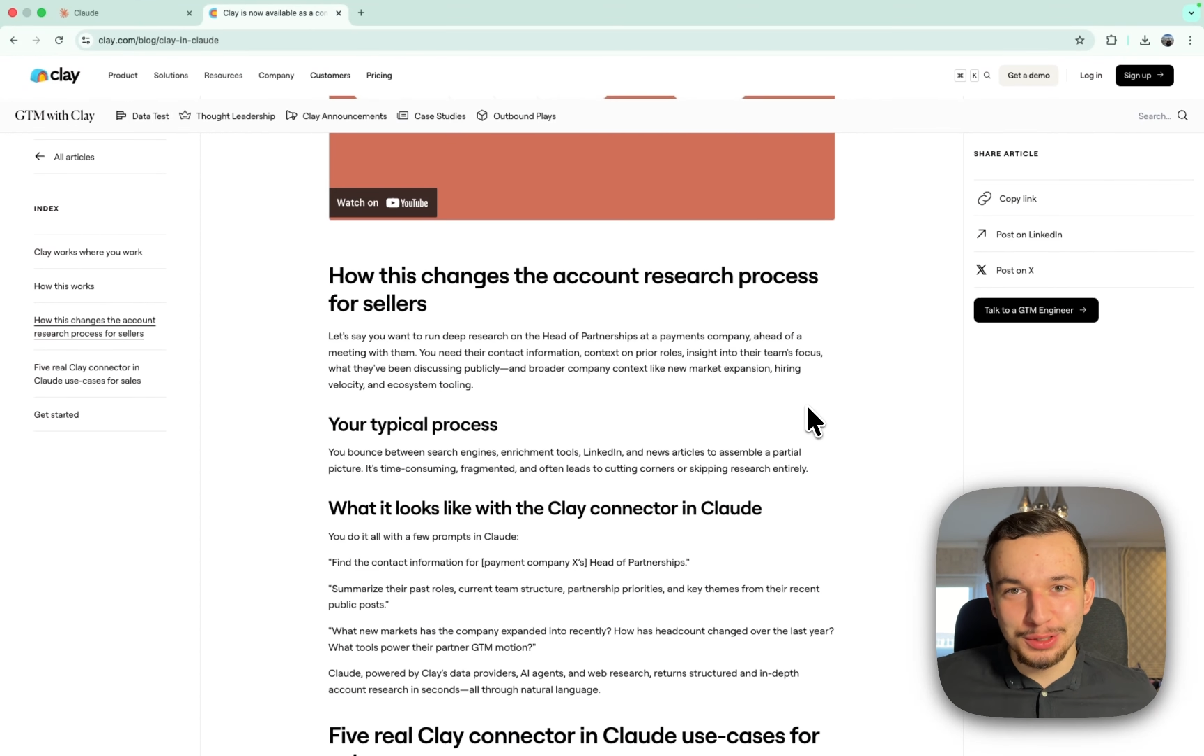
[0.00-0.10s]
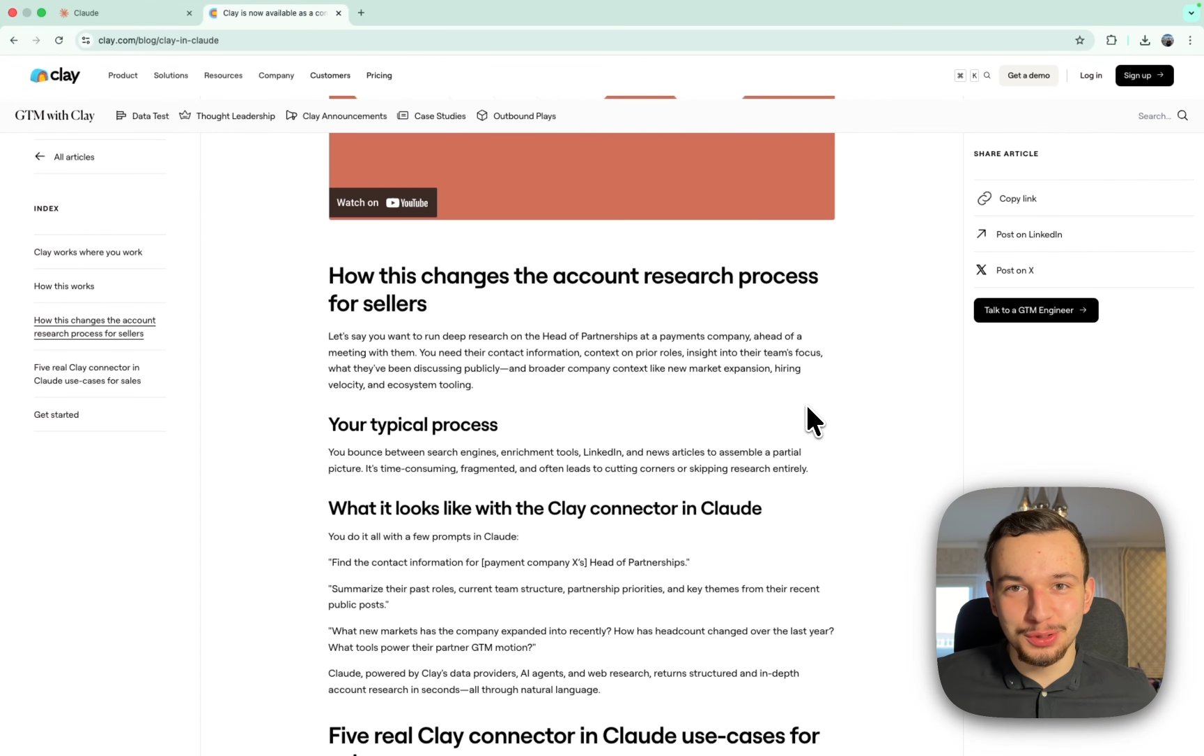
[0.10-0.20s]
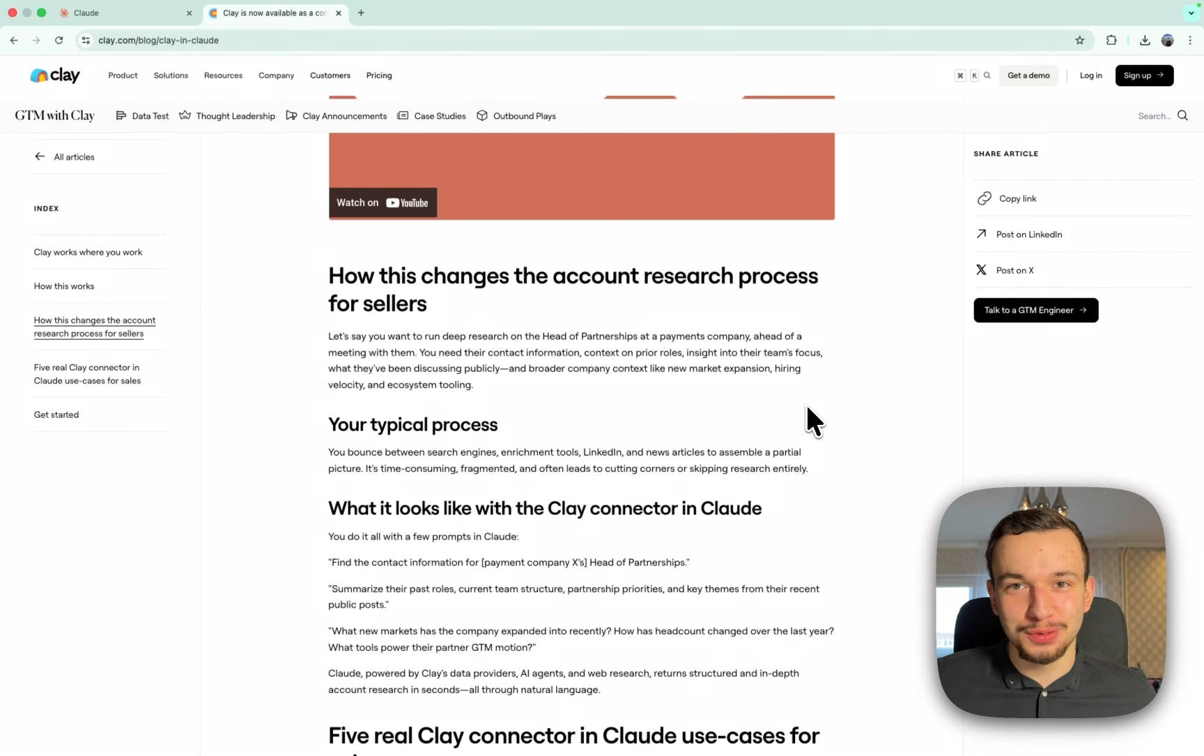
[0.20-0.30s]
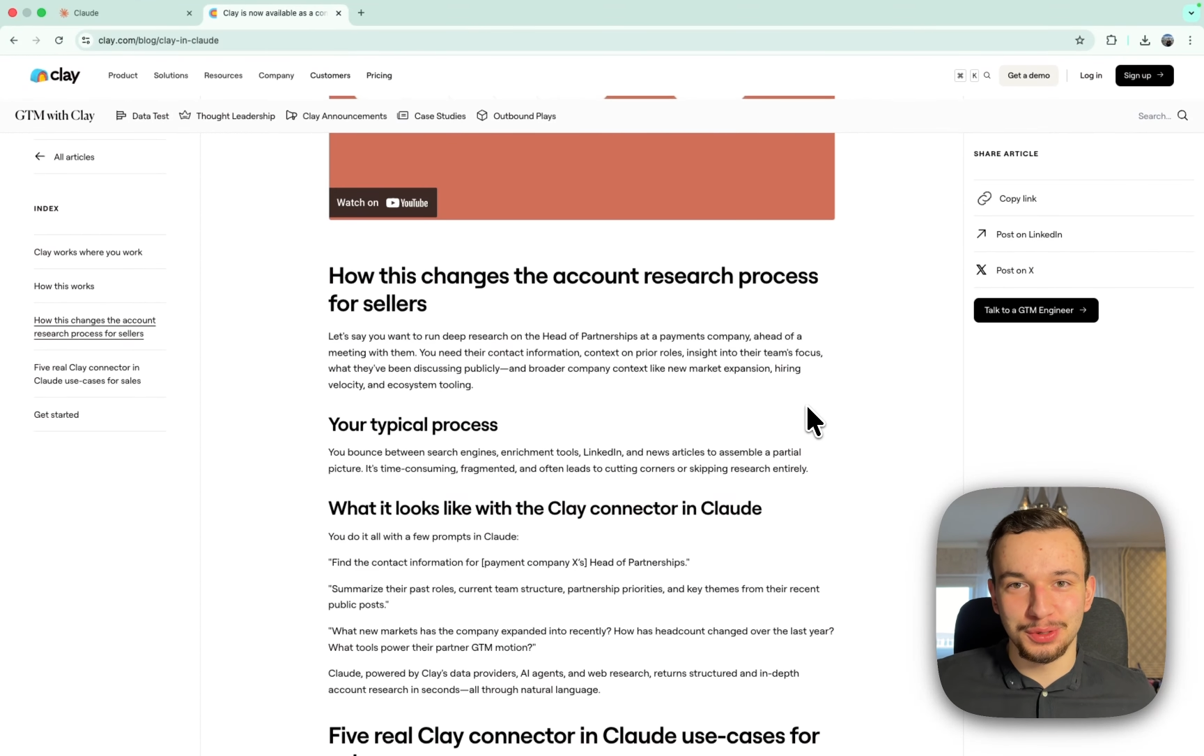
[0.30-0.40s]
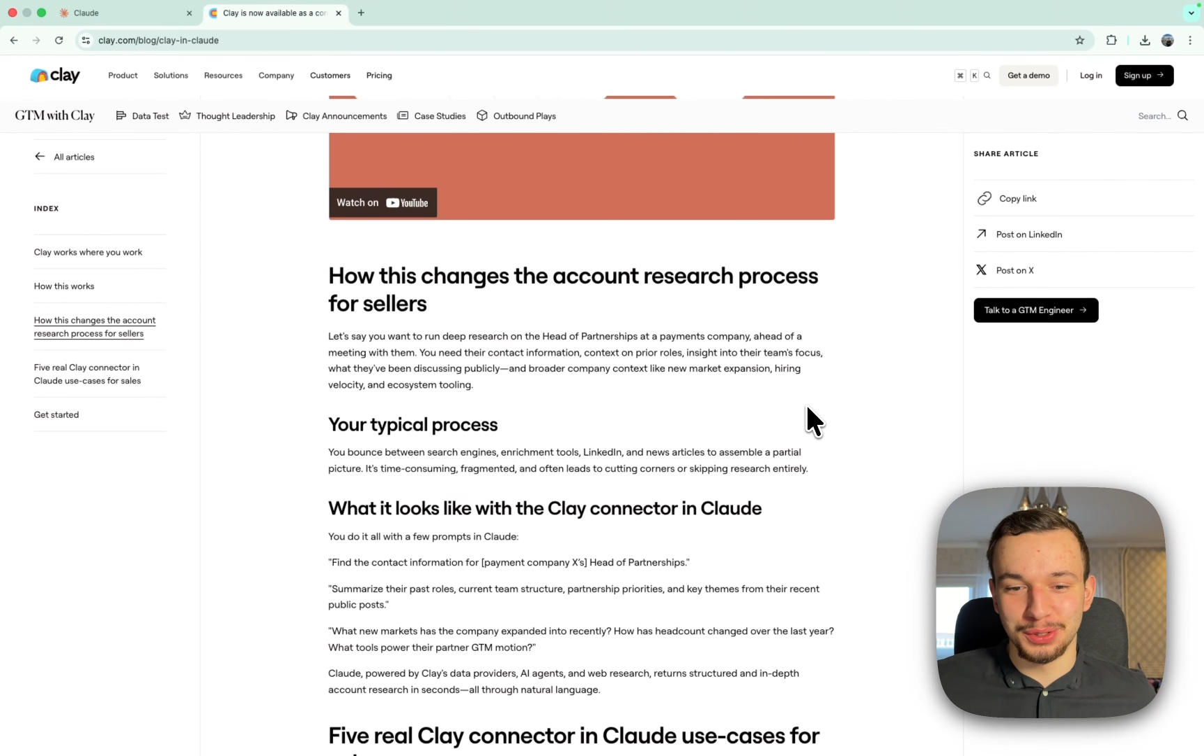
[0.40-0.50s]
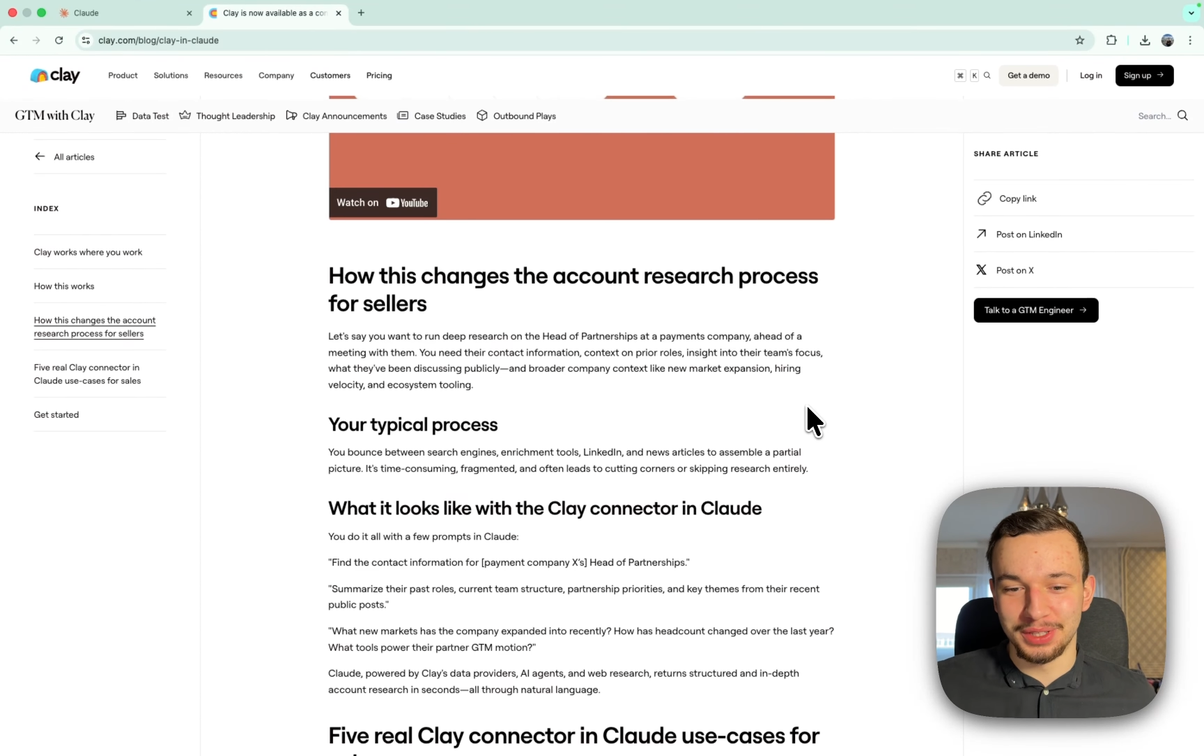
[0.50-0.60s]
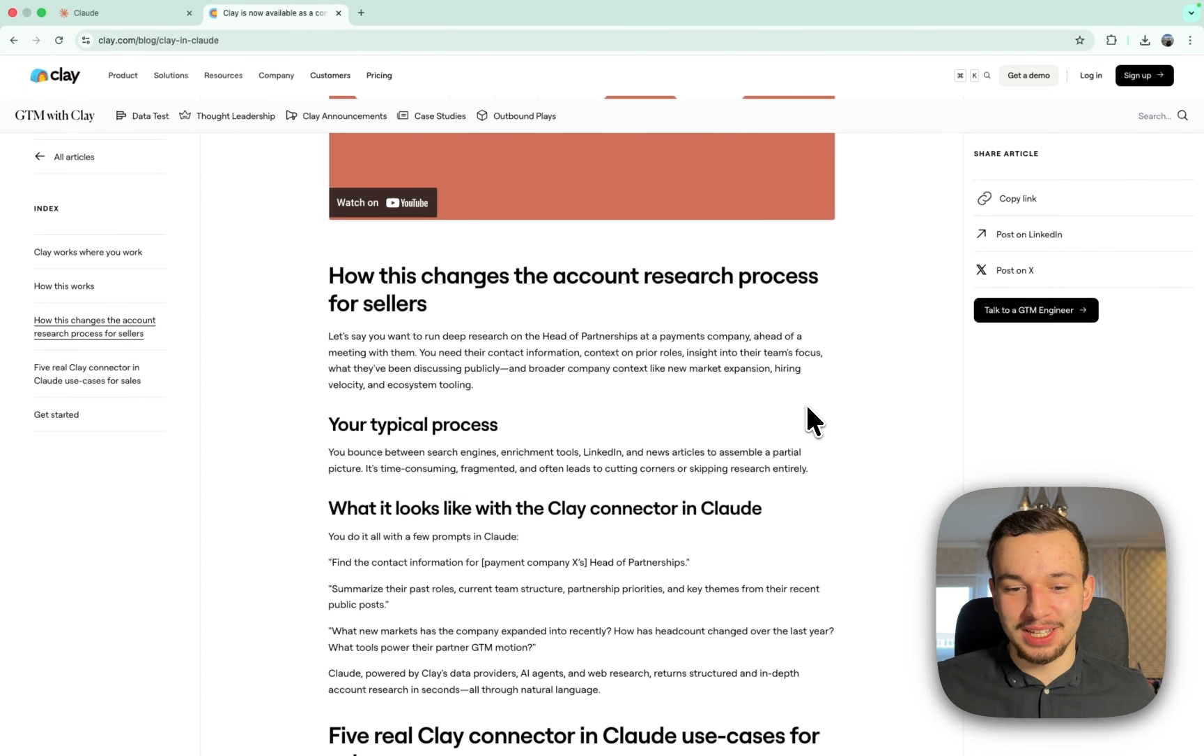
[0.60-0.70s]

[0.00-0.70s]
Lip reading: do it for you.